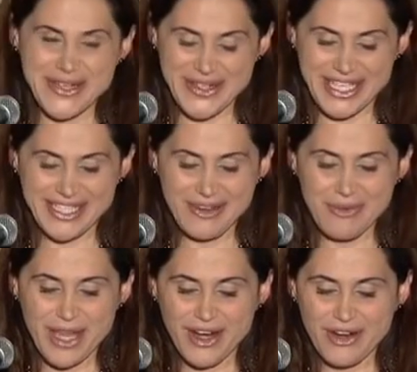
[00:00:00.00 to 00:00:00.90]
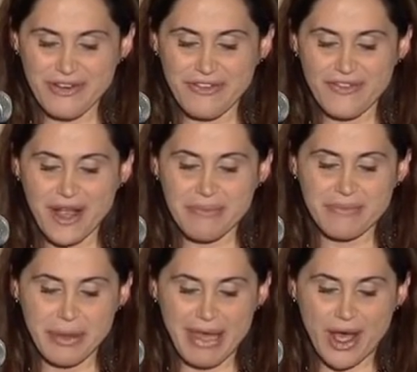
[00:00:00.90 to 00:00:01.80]
period where,
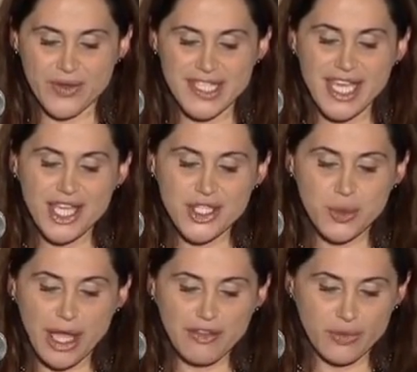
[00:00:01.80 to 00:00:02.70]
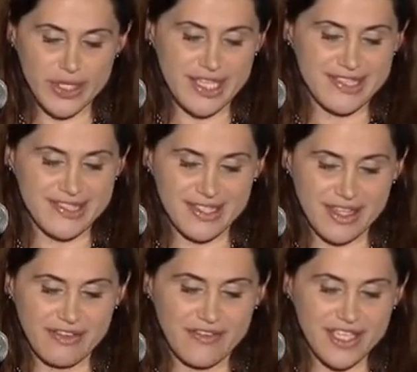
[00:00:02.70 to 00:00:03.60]
from about 12 weeks,
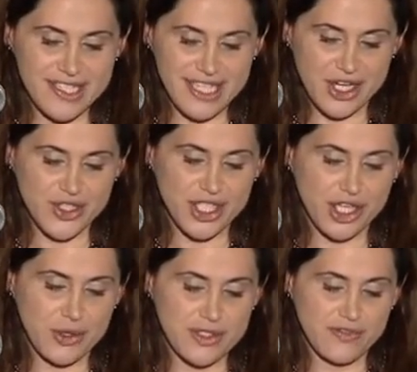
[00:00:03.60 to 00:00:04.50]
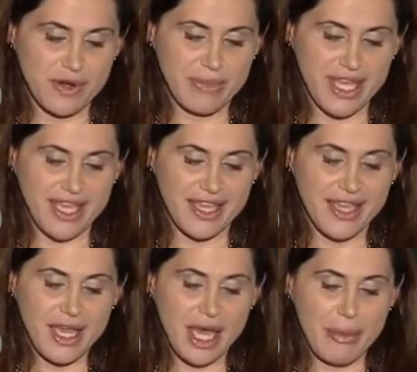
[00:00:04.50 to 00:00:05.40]
the fetus actually goes from a
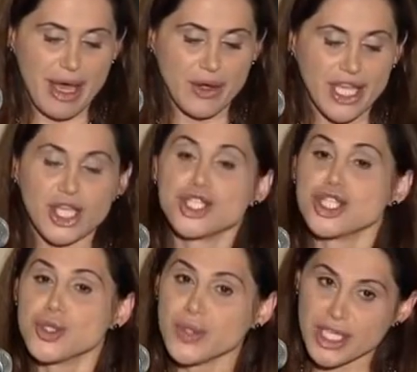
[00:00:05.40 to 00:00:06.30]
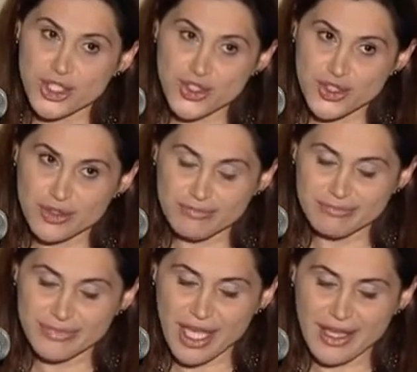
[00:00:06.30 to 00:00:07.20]
about a two-inch
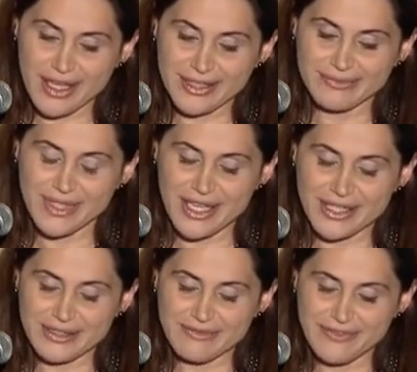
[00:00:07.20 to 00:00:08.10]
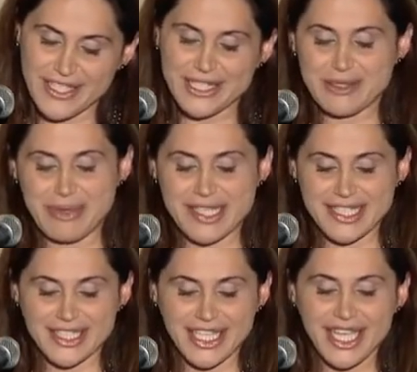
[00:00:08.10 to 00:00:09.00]
uh, fetus
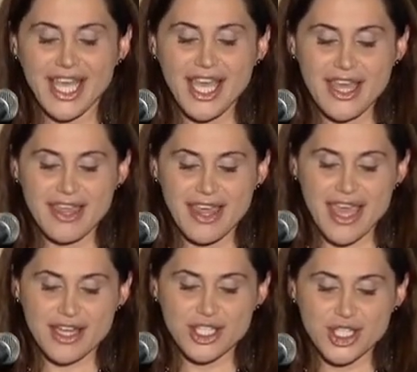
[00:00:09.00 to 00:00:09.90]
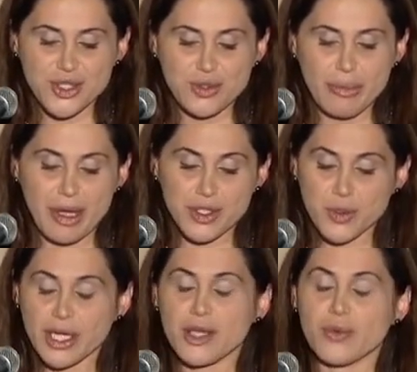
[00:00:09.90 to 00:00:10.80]
basically, and to about
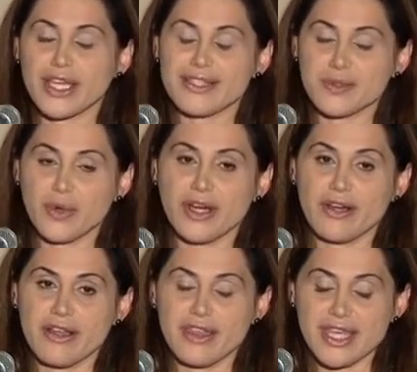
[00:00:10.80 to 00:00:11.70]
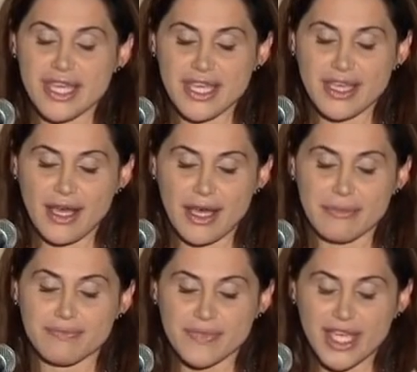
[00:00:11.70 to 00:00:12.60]
20 weeks where the
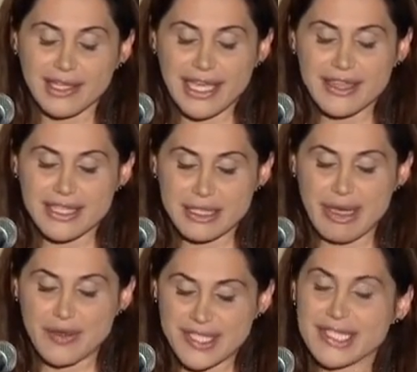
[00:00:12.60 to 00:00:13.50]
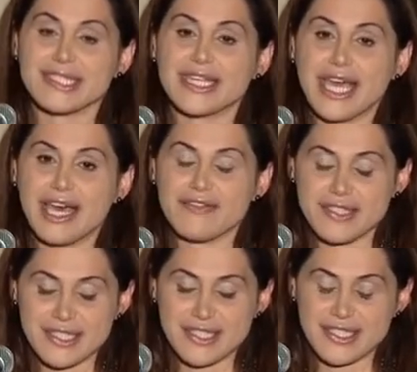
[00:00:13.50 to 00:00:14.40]
um, length is about six and a
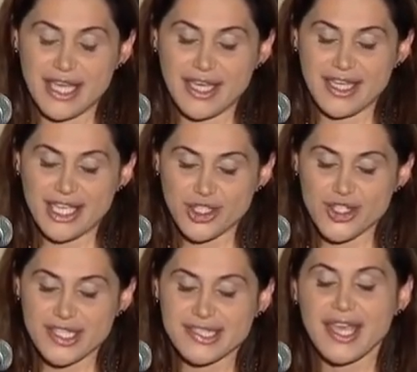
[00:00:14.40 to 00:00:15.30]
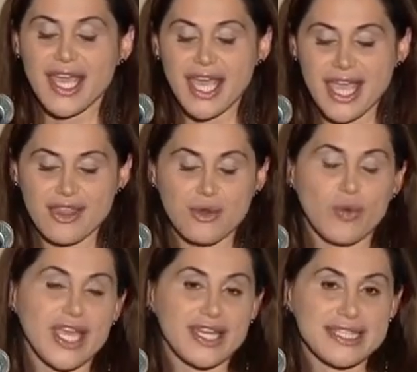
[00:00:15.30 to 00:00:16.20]
half uh, inches, and the
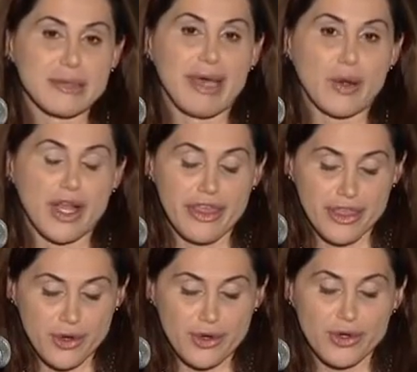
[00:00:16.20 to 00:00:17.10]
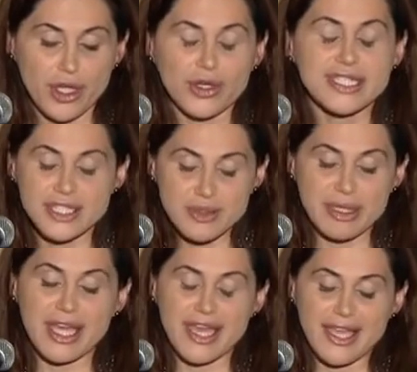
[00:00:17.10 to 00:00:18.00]
weight is about a third, oh, excuse
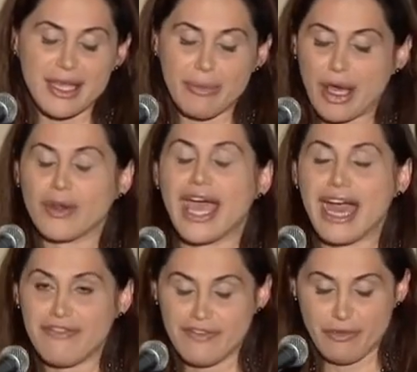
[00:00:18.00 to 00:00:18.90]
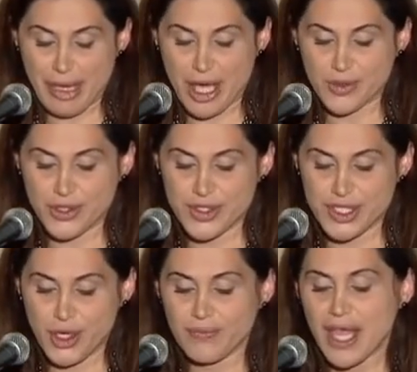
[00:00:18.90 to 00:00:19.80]
me, a about half of a pound or
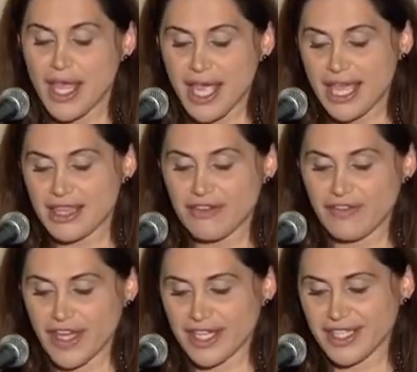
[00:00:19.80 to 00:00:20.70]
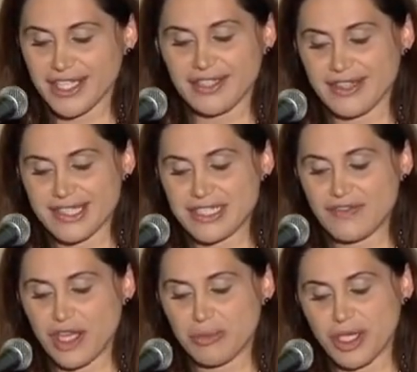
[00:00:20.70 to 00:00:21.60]
so. And then finally, this
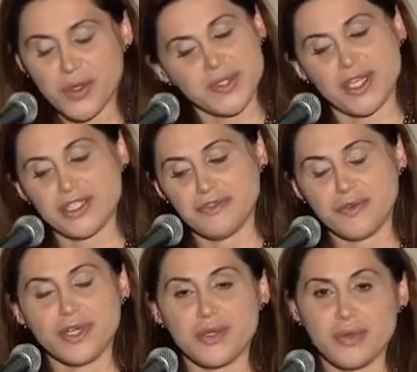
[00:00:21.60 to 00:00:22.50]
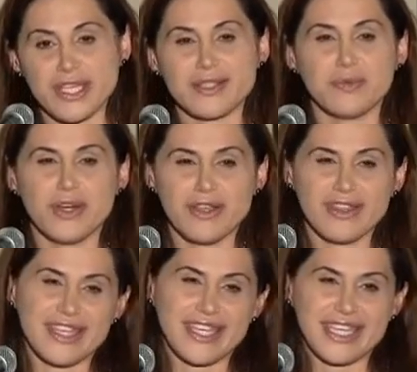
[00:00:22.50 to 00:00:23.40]
development goes on to 40 weeks,
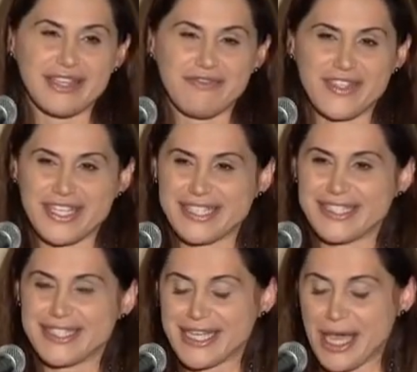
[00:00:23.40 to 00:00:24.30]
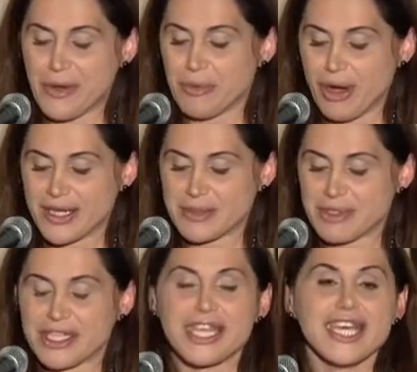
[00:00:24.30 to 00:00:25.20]
where the infant is now
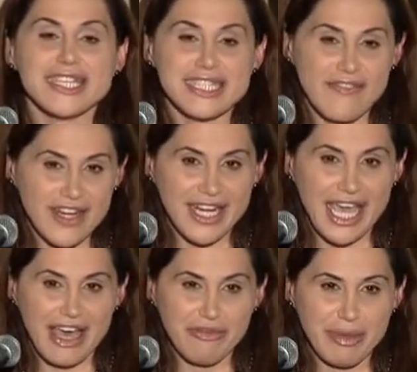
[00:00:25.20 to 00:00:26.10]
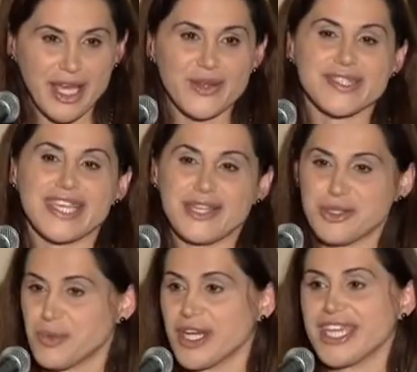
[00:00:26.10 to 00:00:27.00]
approximately seven and a half pounds
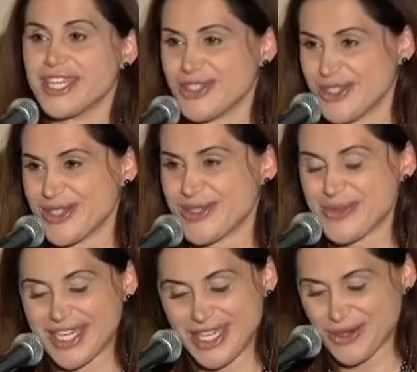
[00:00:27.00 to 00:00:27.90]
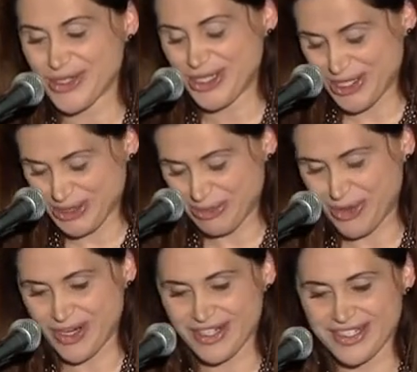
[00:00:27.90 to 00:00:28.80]
and 20 inches when he or she is
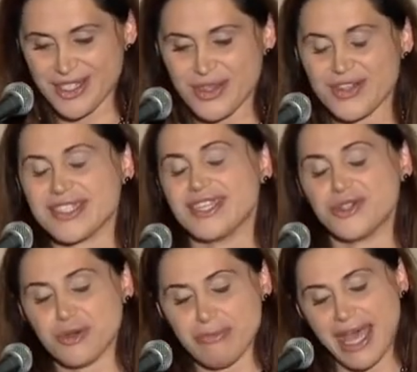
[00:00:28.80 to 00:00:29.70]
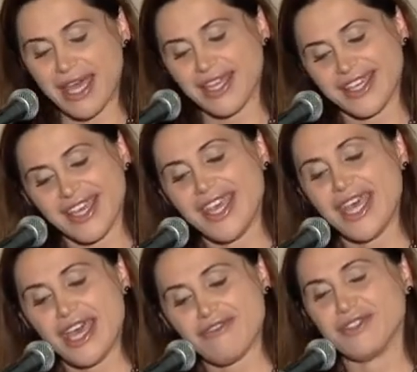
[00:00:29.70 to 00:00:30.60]
born. So there's a dramatic
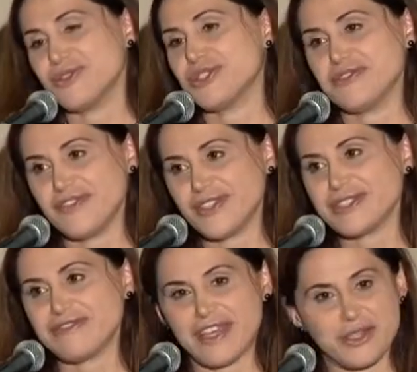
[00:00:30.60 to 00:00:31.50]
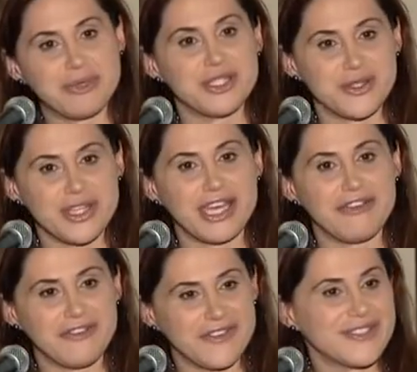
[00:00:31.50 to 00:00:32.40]
evolution of fetal development during
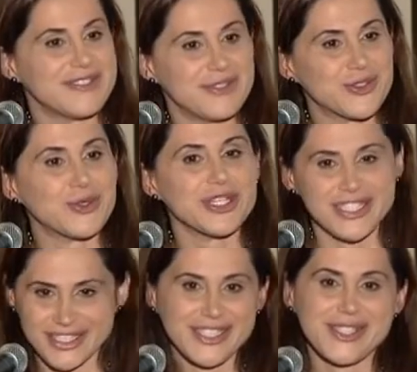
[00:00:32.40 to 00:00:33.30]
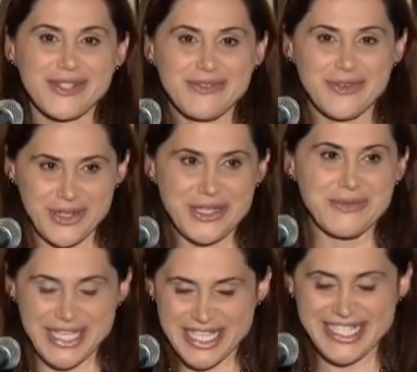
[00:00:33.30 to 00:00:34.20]
that short 40
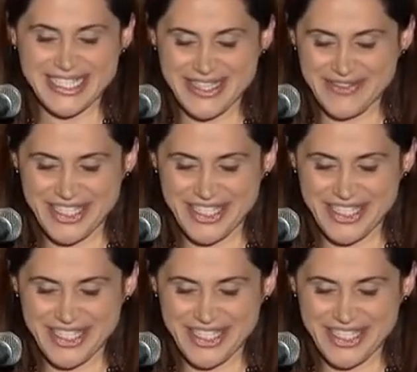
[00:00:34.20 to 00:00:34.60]
weeks of